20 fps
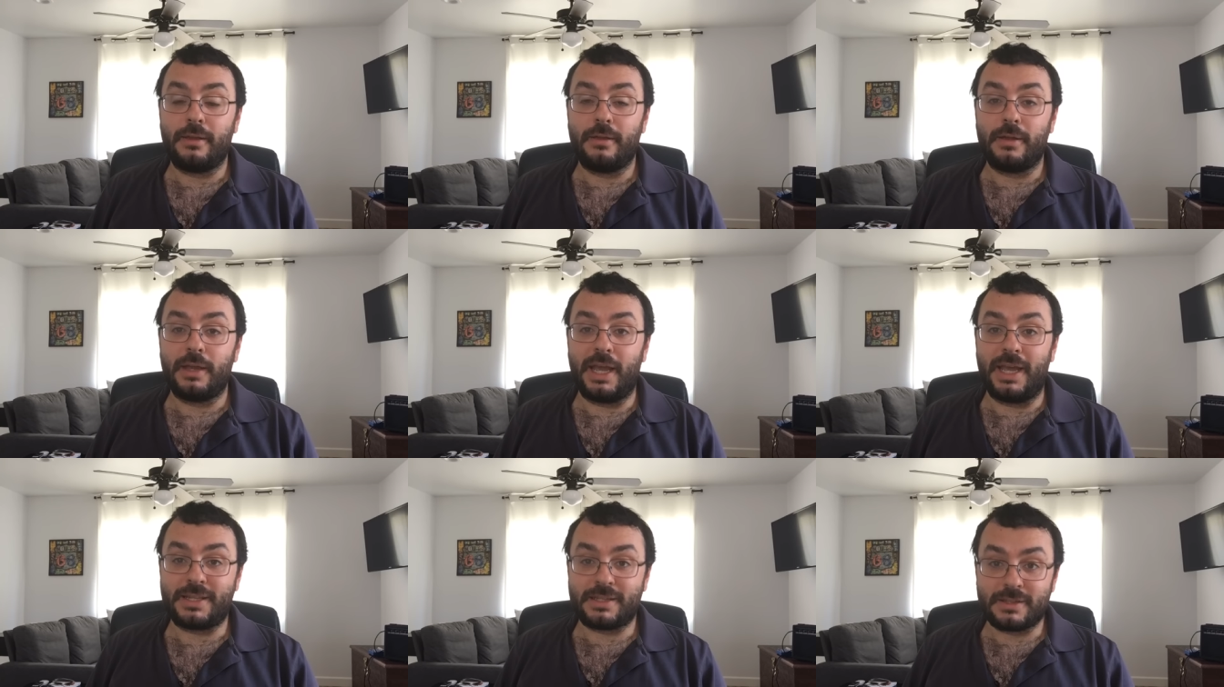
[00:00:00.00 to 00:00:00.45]

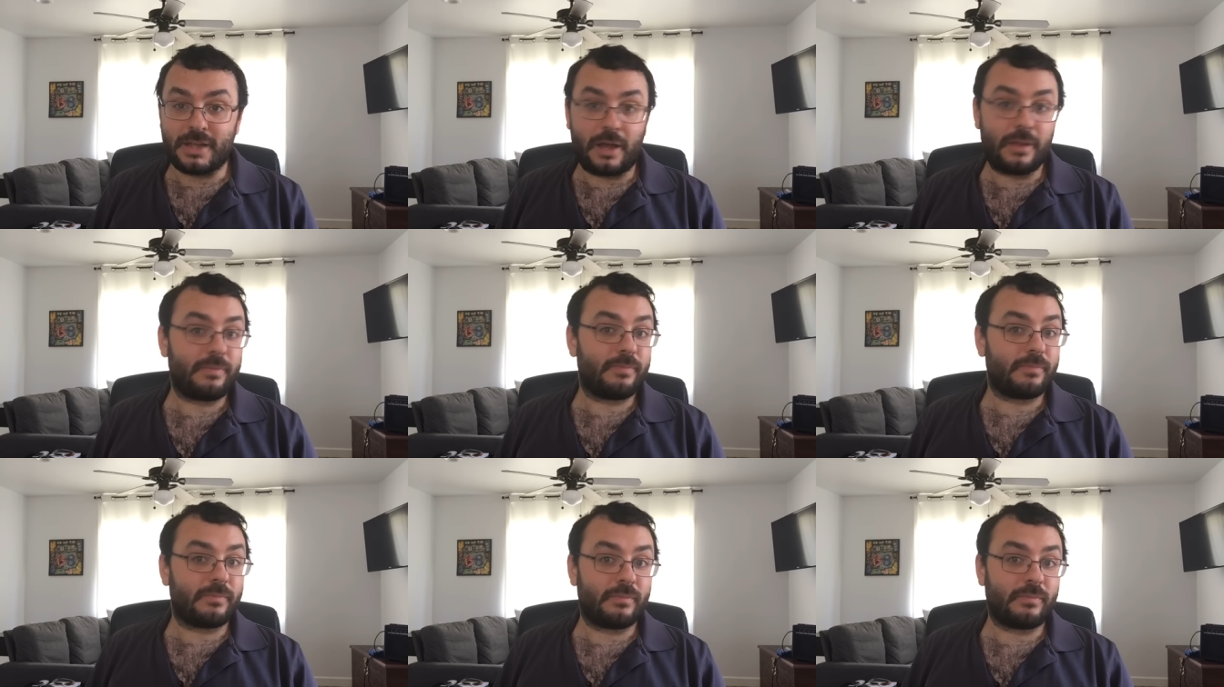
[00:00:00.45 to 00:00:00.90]
It's
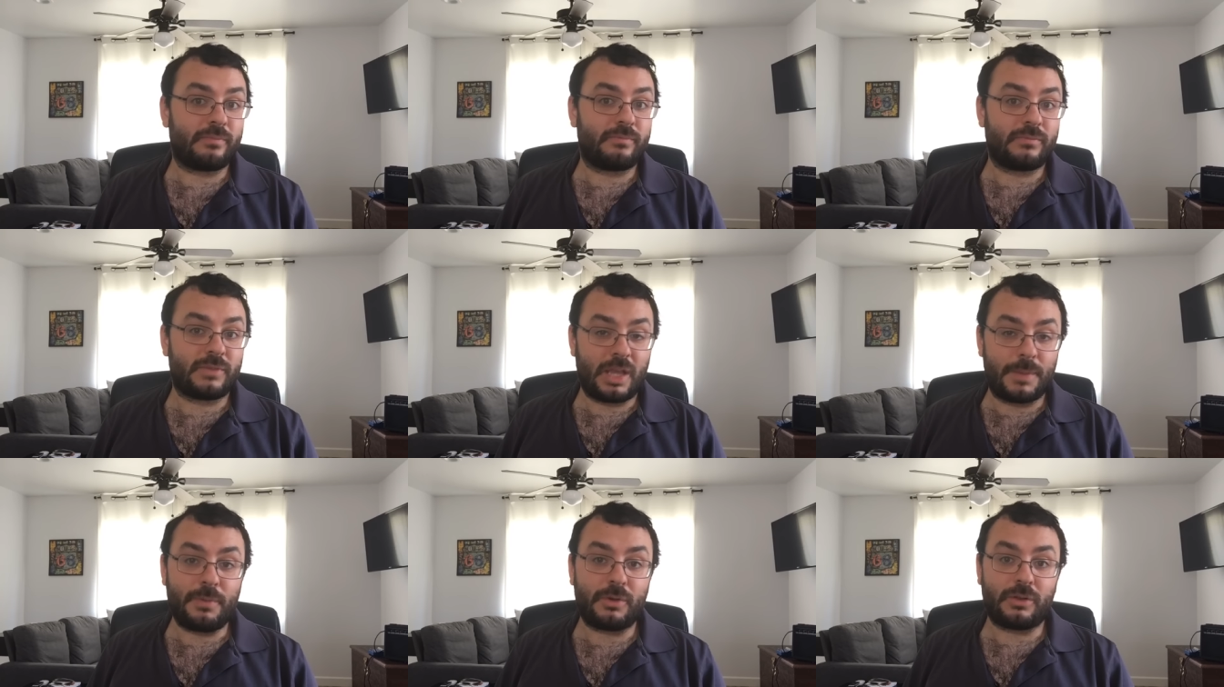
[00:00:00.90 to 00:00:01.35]
not
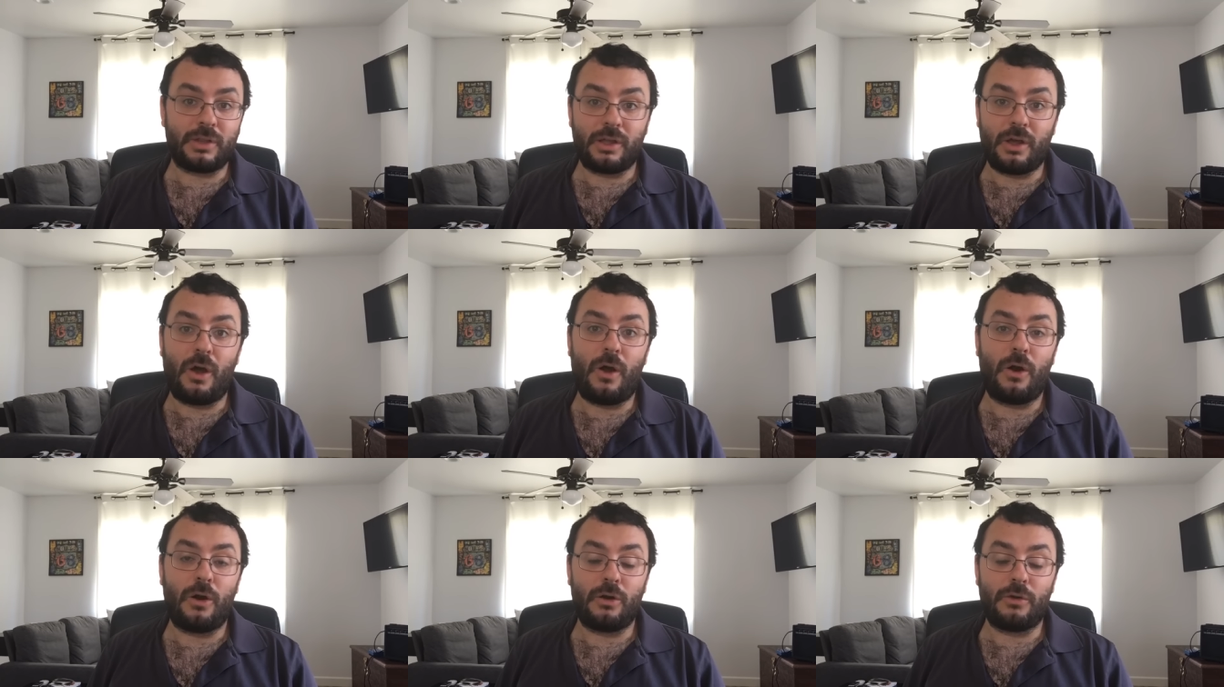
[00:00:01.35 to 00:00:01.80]
typically
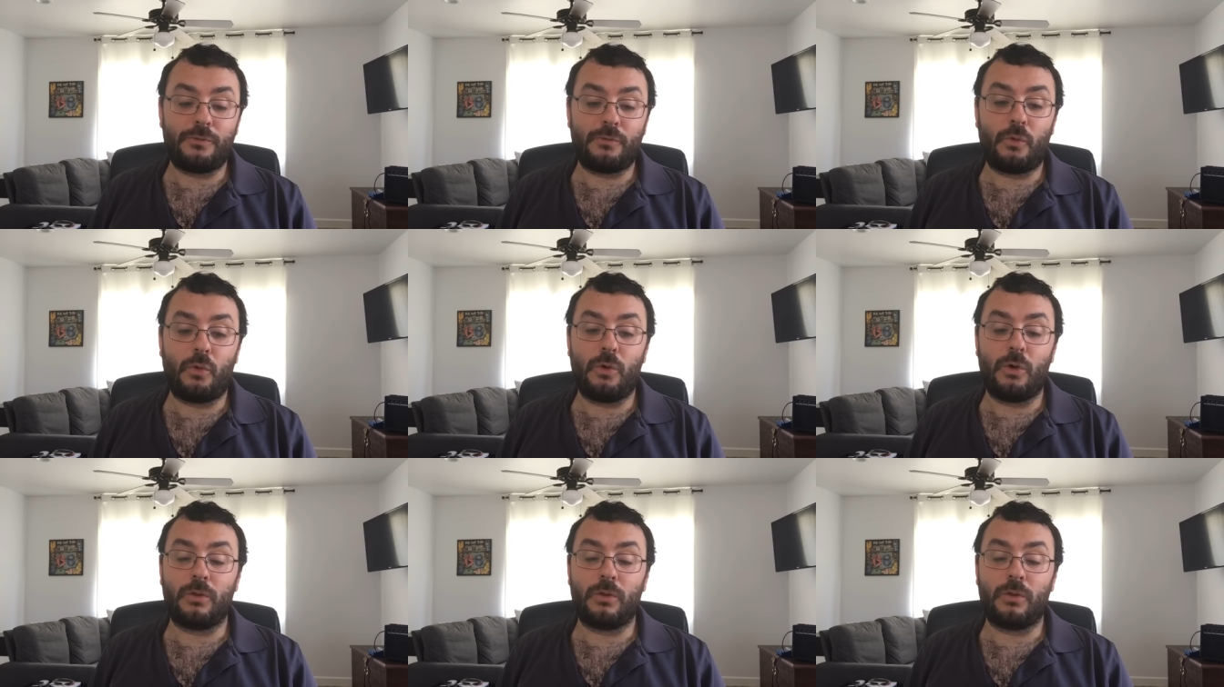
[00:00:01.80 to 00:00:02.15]
hard for